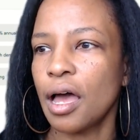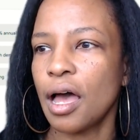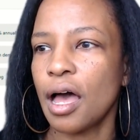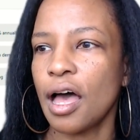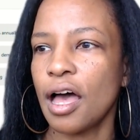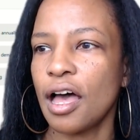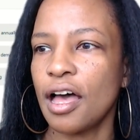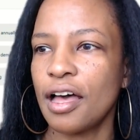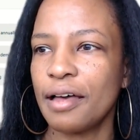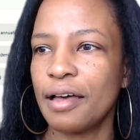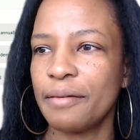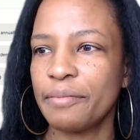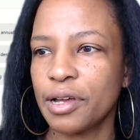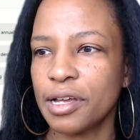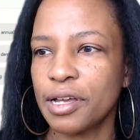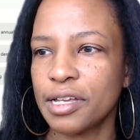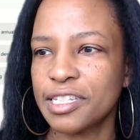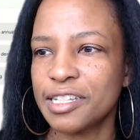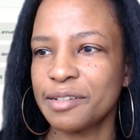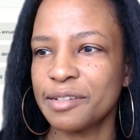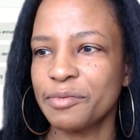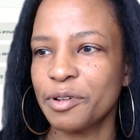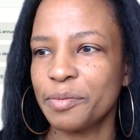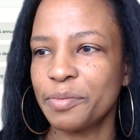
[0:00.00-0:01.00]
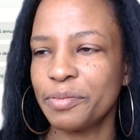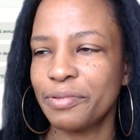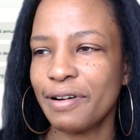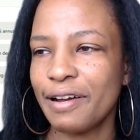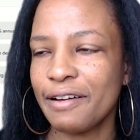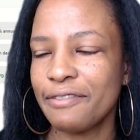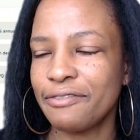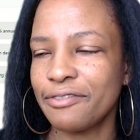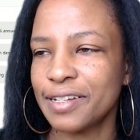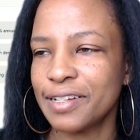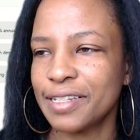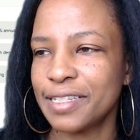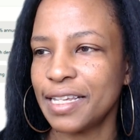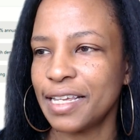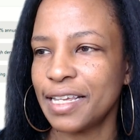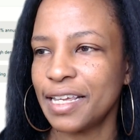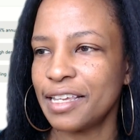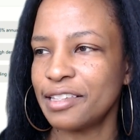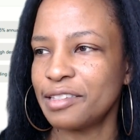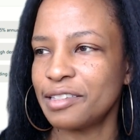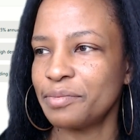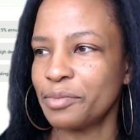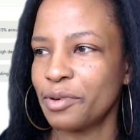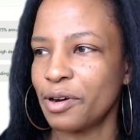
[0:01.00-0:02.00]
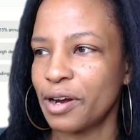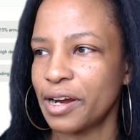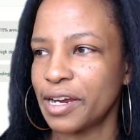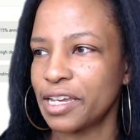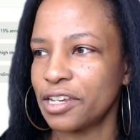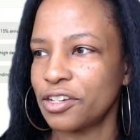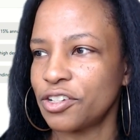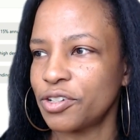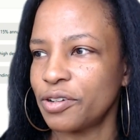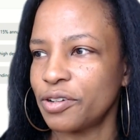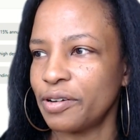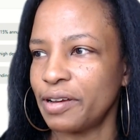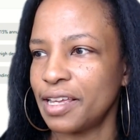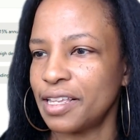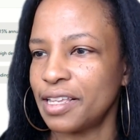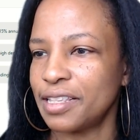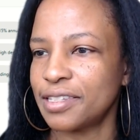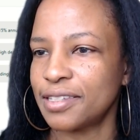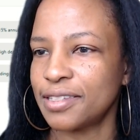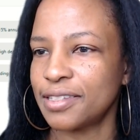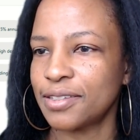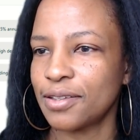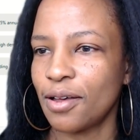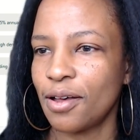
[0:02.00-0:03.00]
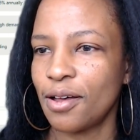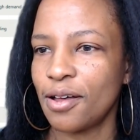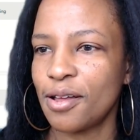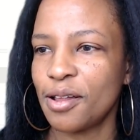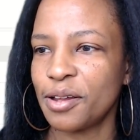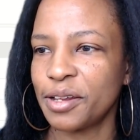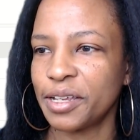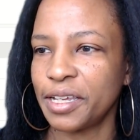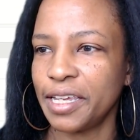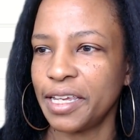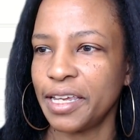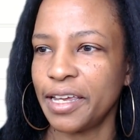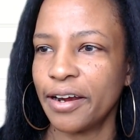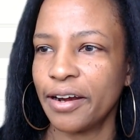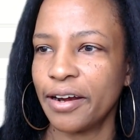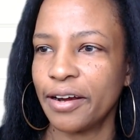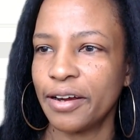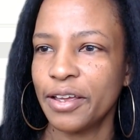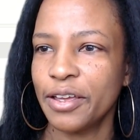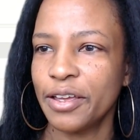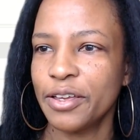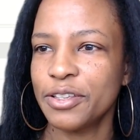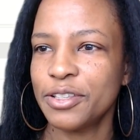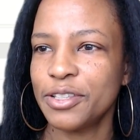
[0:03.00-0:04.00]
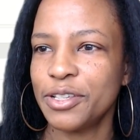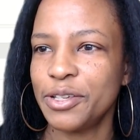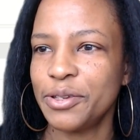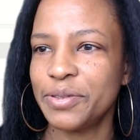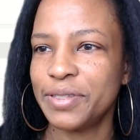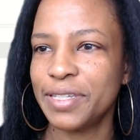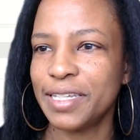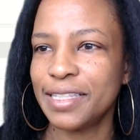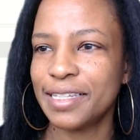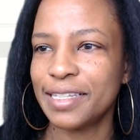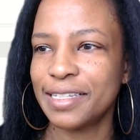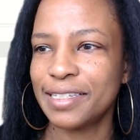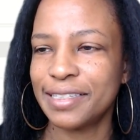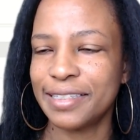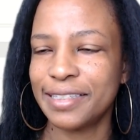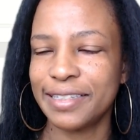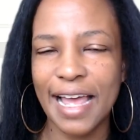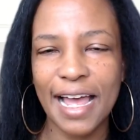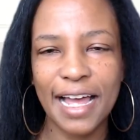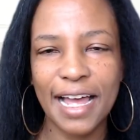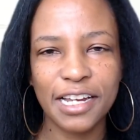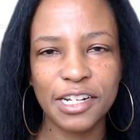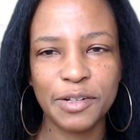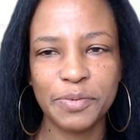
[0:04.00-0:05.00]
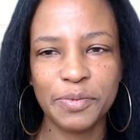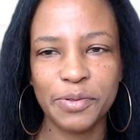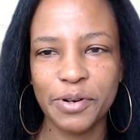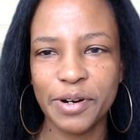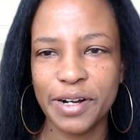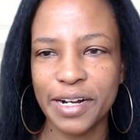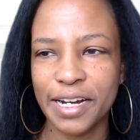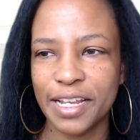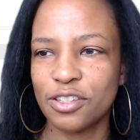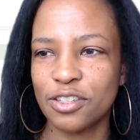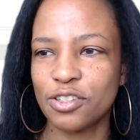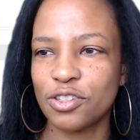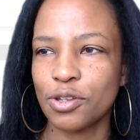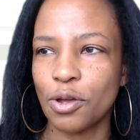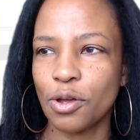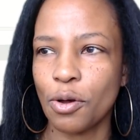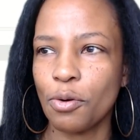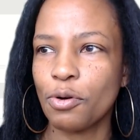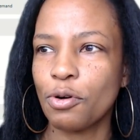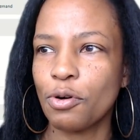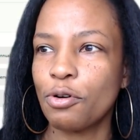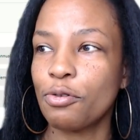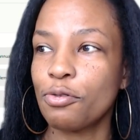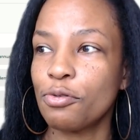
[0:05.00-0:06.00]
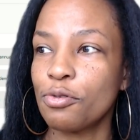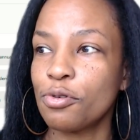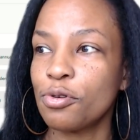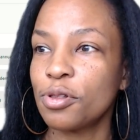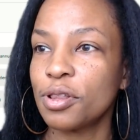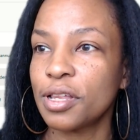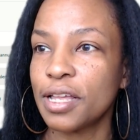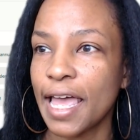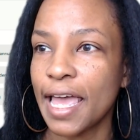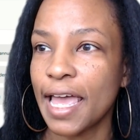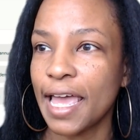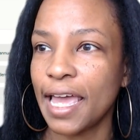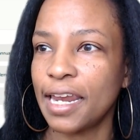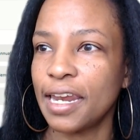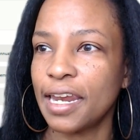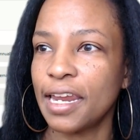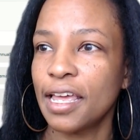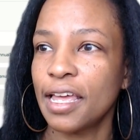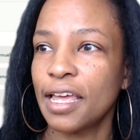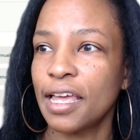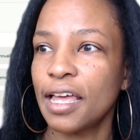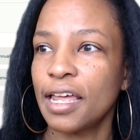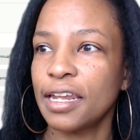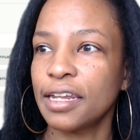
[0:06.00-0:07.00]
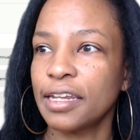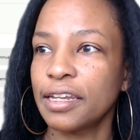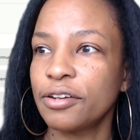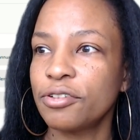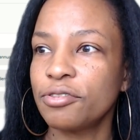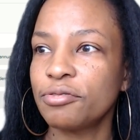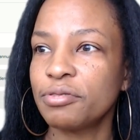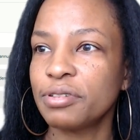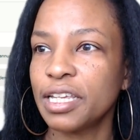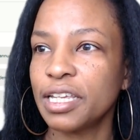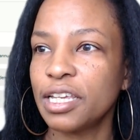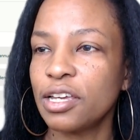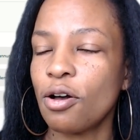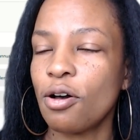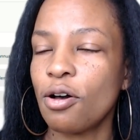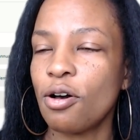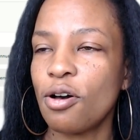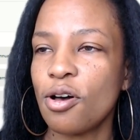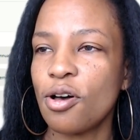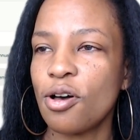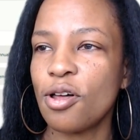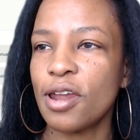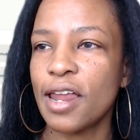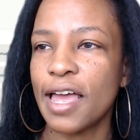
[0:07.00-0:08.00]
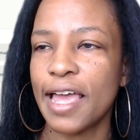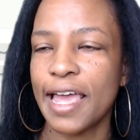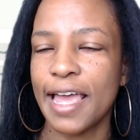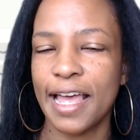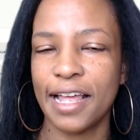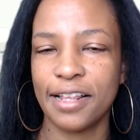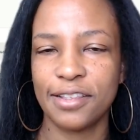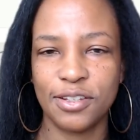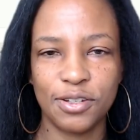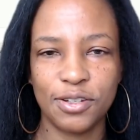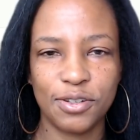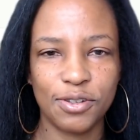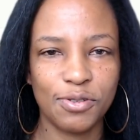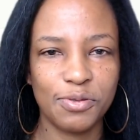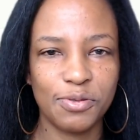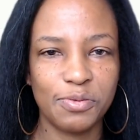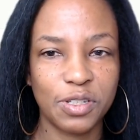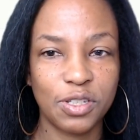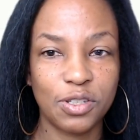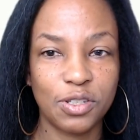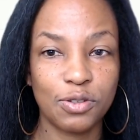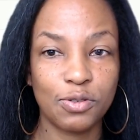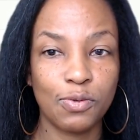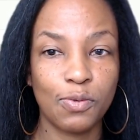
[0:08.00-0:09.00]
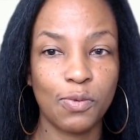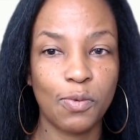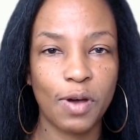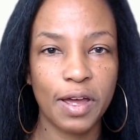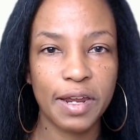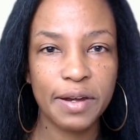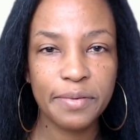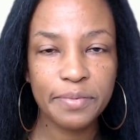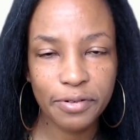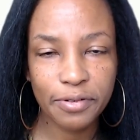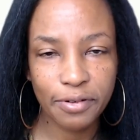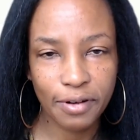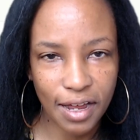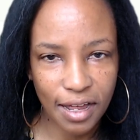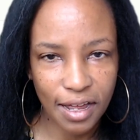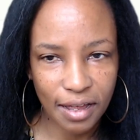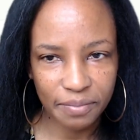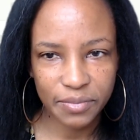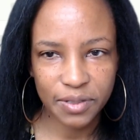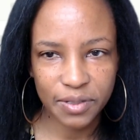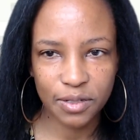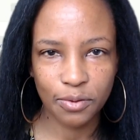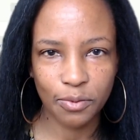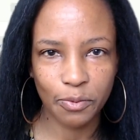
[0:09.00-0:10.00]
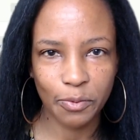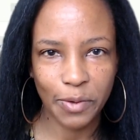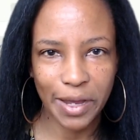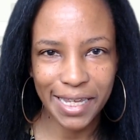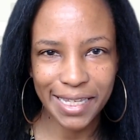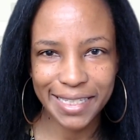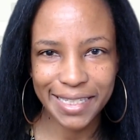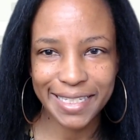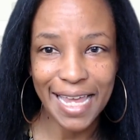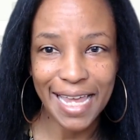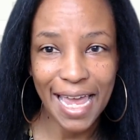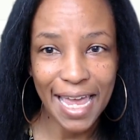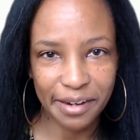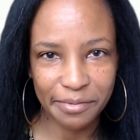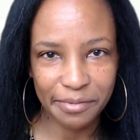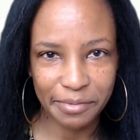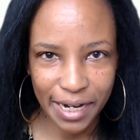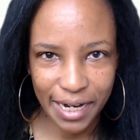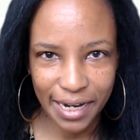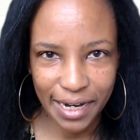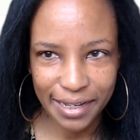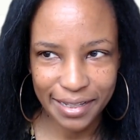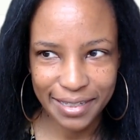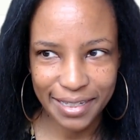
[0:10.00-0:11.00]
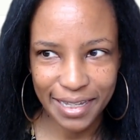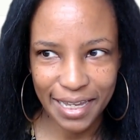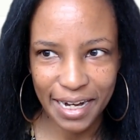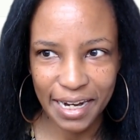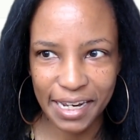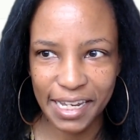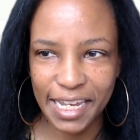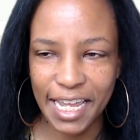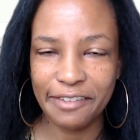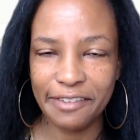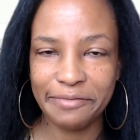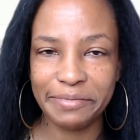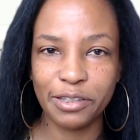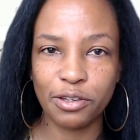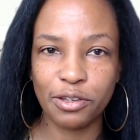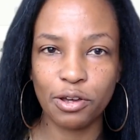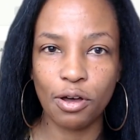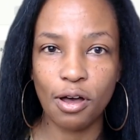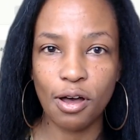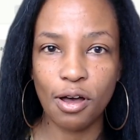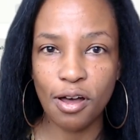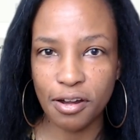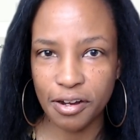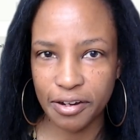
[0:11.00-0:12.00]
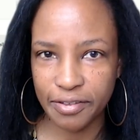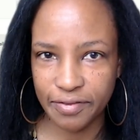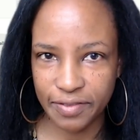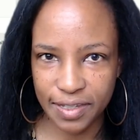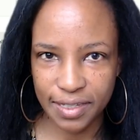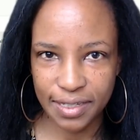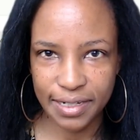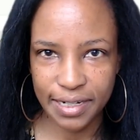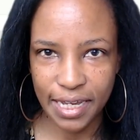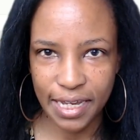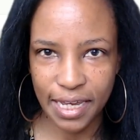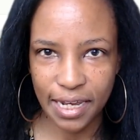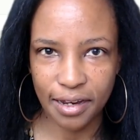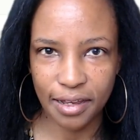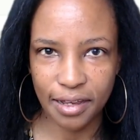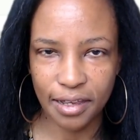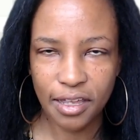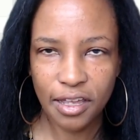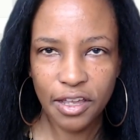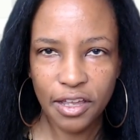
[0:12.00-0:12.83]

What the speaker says: Customer preferences, market trends is all here. So you see this dashboard is so cool, and literally all I had to do was do one prompt, wait 10 minutes, and it gave me all of this data.